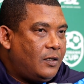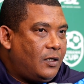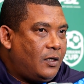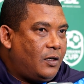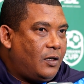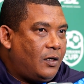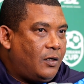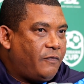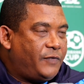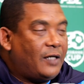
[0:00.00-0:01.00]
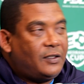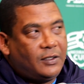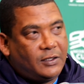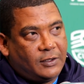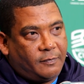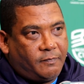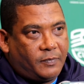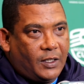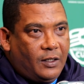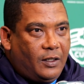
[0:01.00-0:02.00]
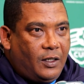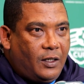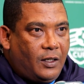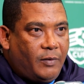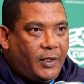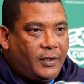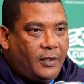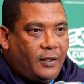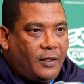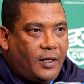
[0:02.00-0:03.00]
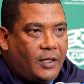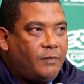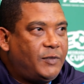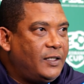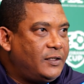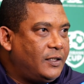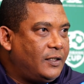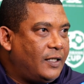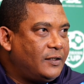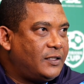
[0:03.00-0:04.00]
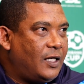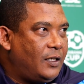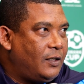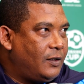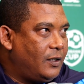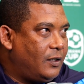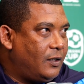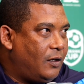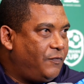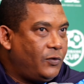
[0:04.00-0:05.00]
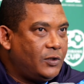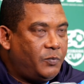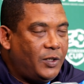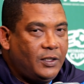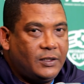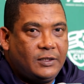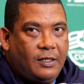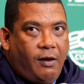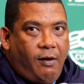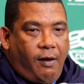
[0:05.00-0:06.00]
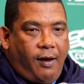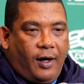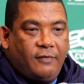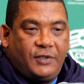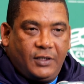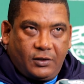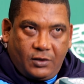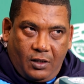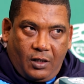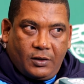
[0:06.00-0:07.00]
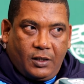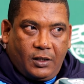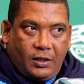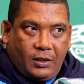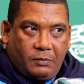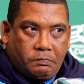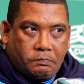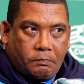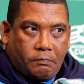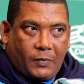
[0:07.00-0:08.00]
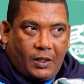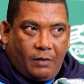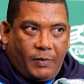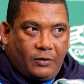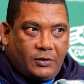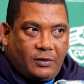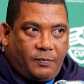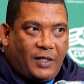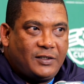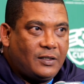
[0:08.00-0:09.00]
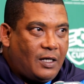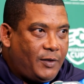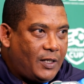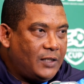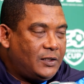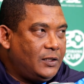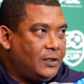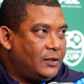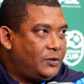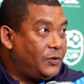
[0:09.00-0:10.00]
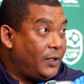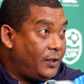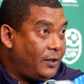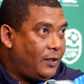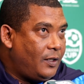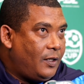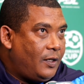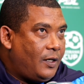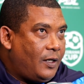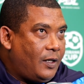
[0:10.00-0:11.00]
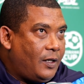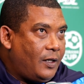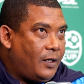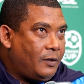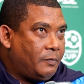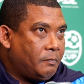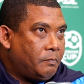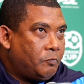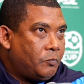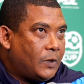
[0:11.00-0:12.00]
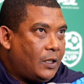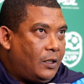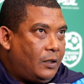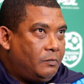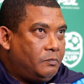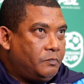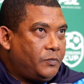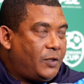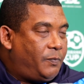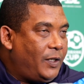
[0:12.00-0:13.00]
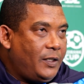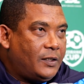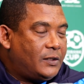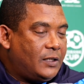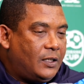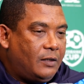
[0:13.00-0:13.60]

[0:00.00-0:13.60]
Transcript: of tactics and the adaptation and understanding of all the players. I've seen it along about the puzzle coming nicely together, and the players,